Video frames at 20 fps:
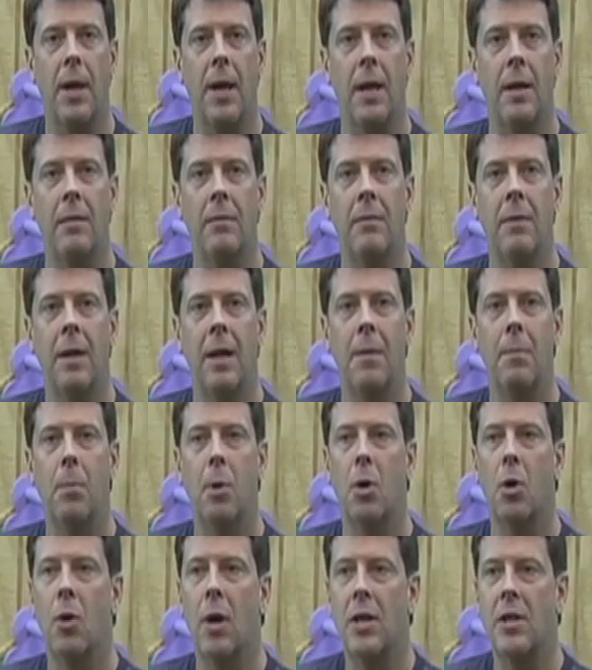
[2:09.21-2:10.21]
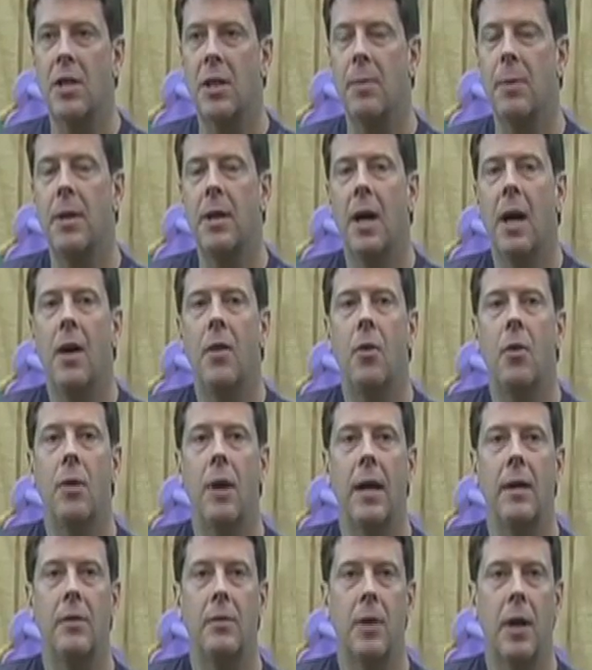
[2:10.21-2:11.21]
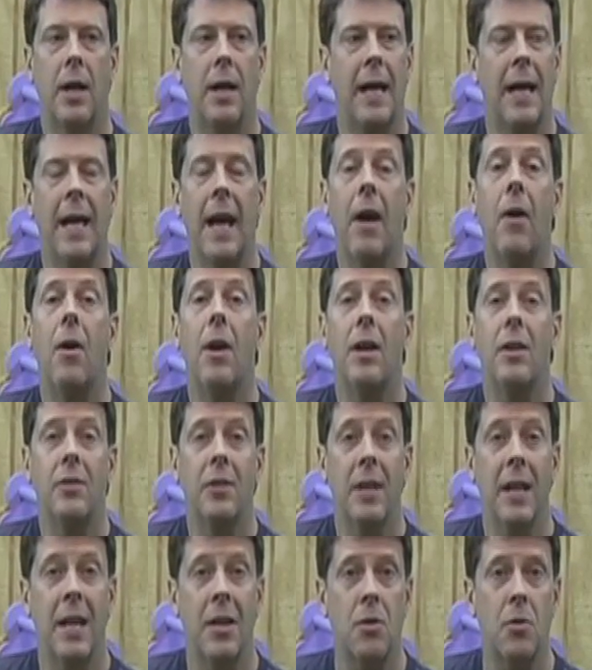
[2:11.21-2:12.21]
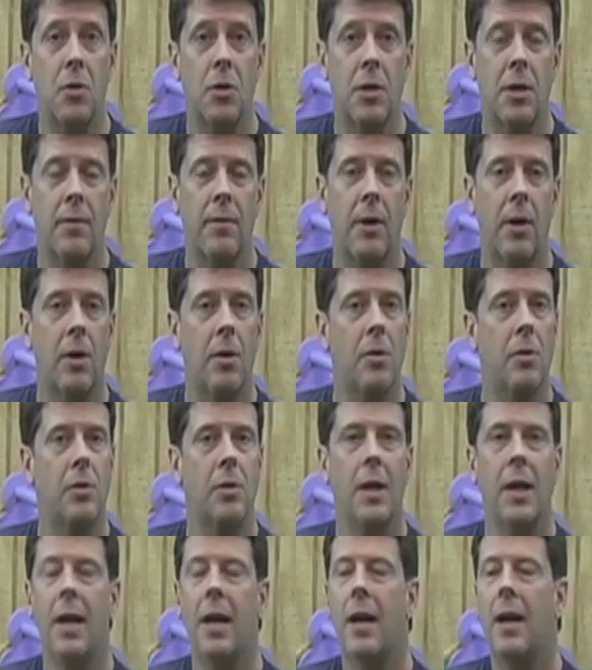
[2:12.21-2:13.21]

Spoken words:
and progressed them into other areas and interests of hers.